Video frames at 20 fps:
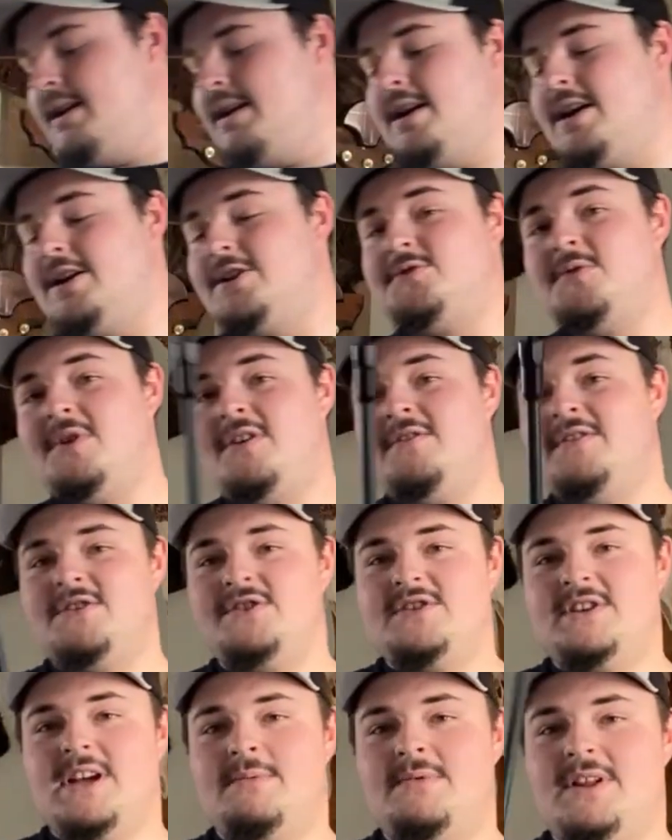A
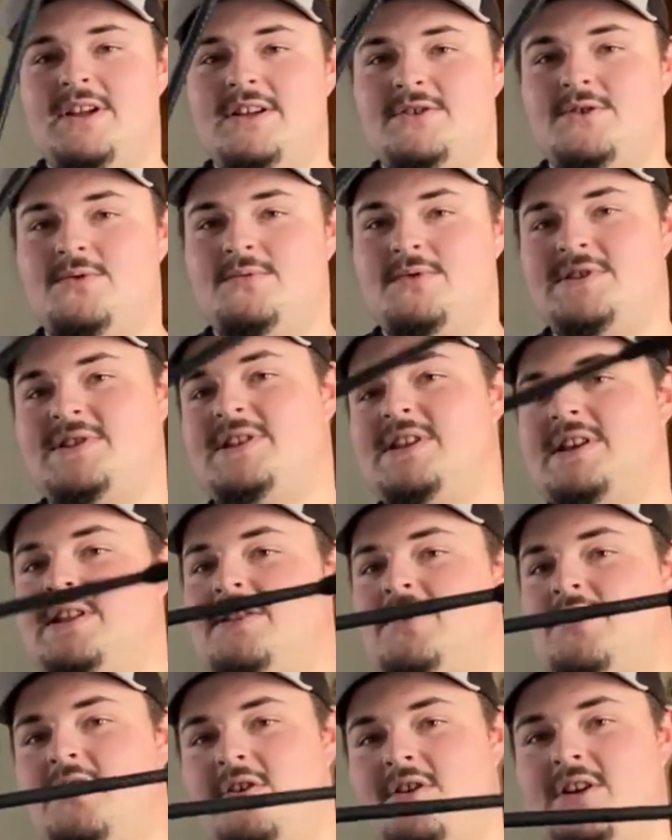12-inch stabilizer was the
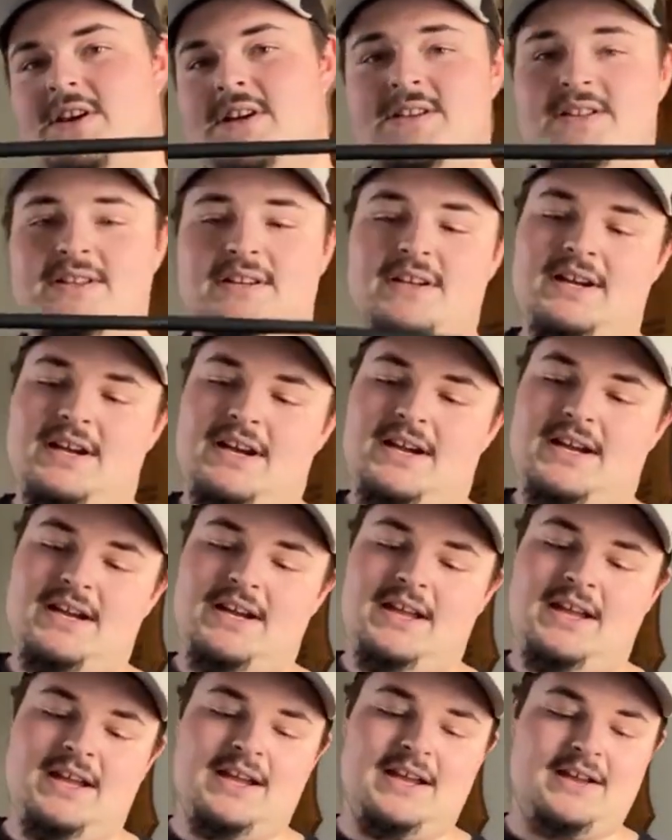longest
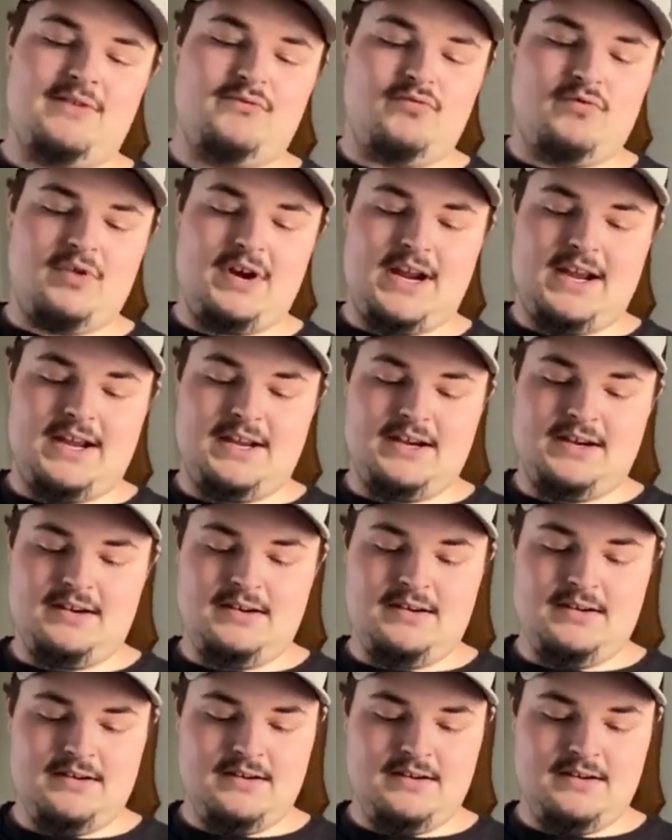I had ran